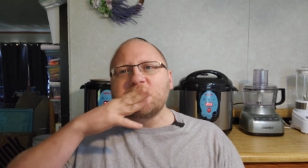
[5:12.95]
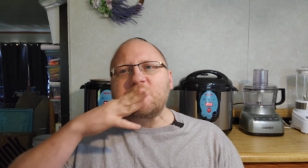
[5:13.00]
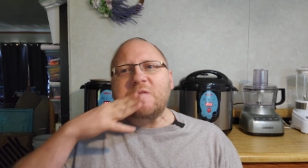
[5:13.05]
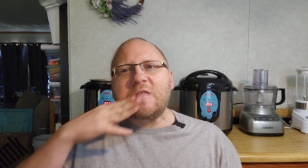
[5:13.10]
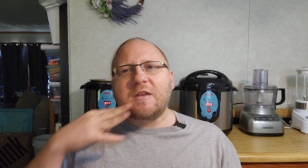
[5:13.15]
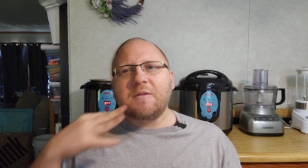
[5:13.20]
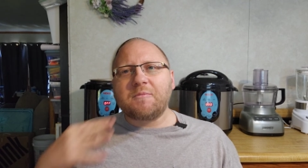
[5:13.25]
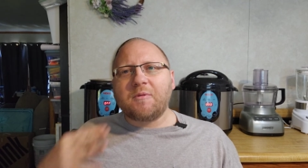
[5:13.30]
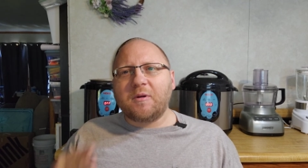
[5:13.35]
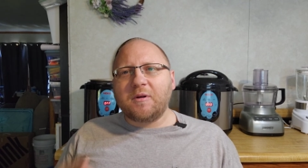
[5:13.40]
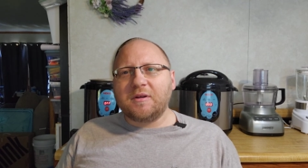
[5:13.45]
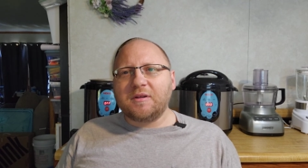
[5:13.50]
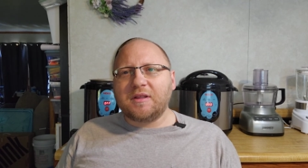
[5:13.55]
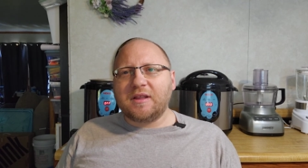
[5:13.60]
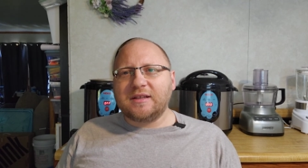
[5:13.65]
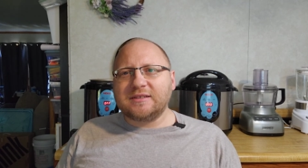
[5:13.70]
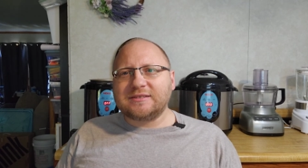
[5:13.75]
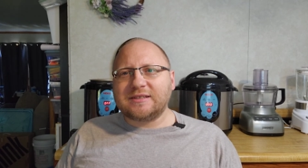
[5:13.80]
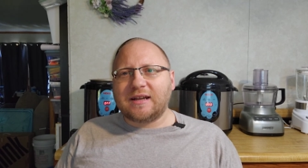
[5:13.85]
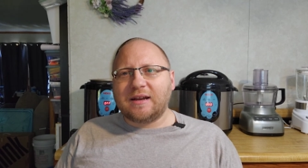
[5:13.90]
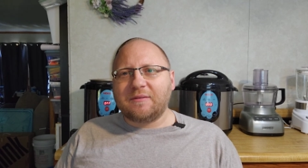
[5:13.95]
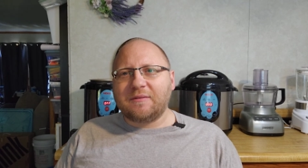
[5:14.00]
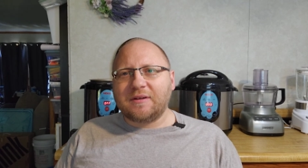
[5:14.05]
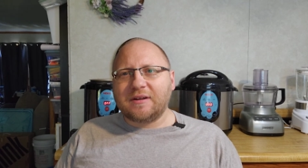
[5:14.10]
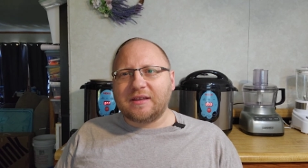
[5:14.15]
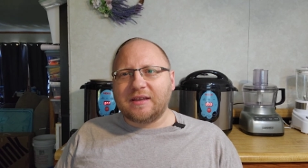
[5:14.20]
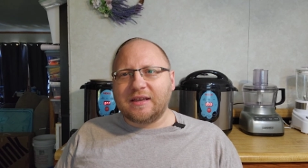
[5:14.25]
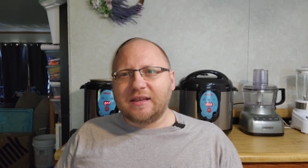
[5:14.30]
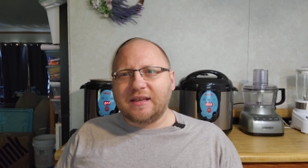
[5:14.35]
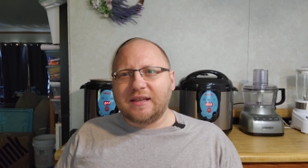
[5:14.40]
And the important lesson I
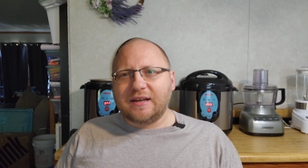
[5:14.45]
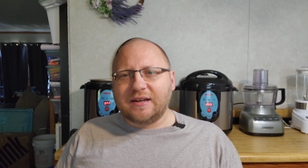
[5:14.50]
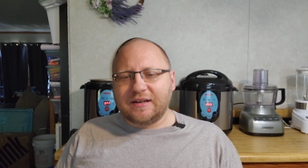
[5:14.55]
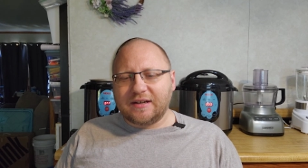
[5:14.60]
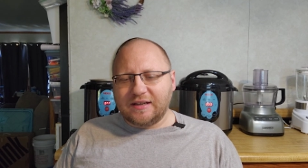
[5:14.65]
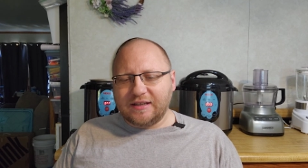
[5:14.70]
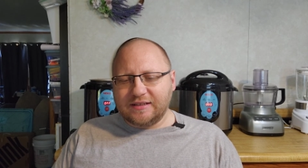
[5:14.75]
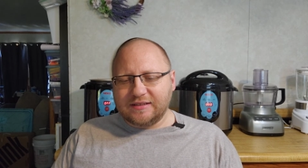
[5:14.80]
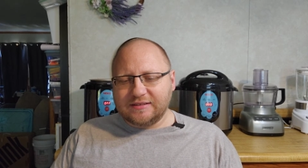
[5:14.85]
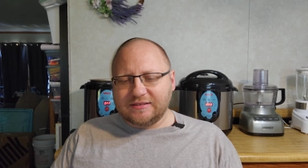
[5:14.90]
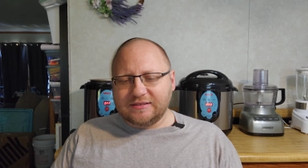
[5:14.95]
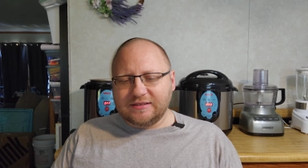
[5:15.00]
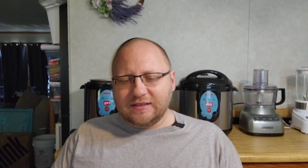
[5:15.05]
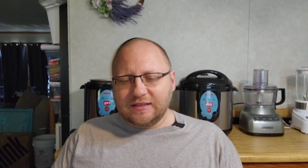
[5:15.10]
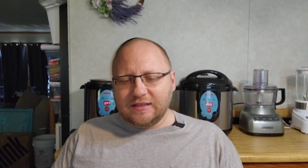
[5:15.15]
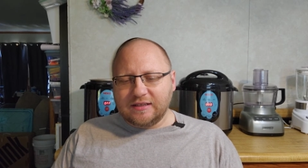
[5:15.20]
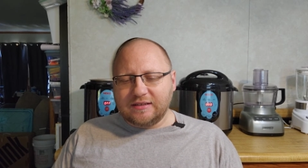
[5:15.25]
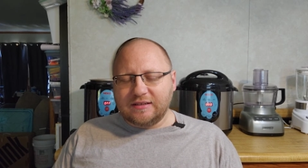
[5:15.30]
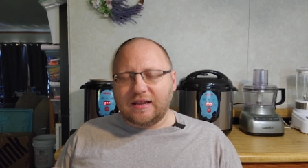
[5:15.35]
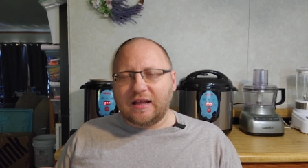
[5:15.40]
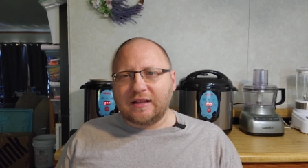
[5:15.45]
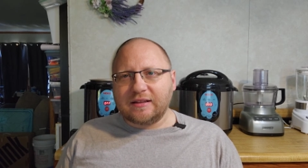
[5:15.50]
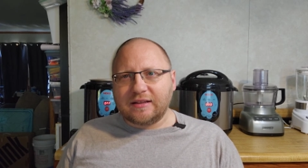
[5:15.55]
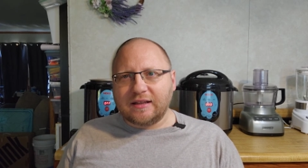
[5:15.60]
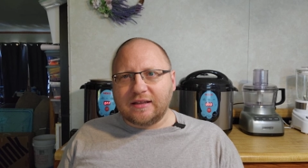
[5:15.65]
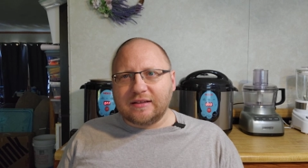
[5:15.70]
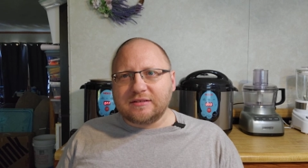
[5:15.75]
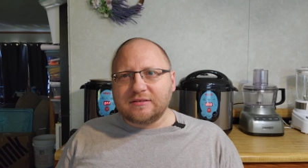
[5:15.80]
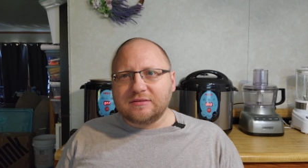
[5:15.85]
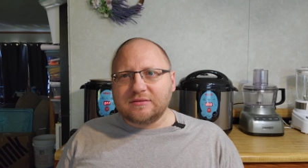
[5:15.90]
want to get here is not
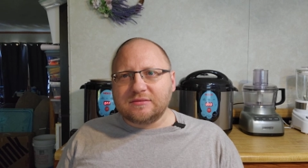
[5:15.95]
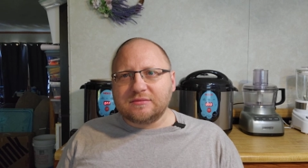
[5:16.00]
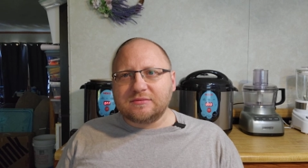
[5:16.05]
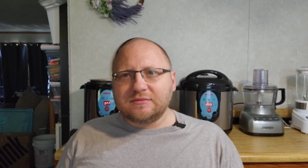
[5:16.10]
that